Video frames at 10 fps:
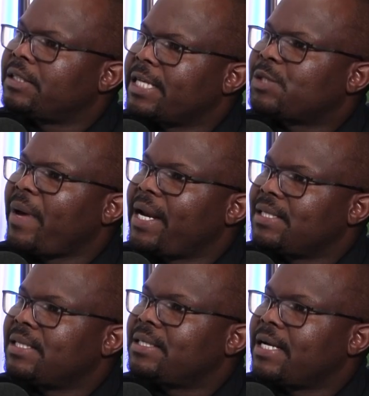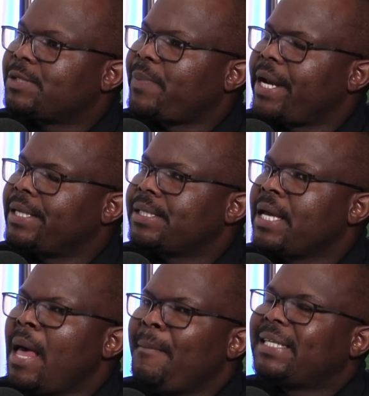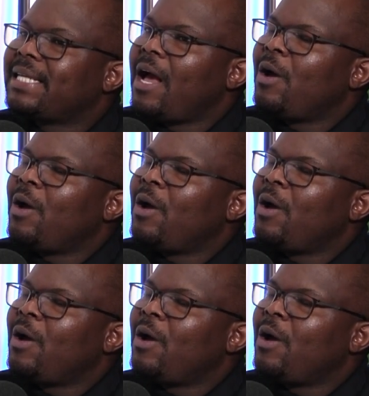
Transparency. But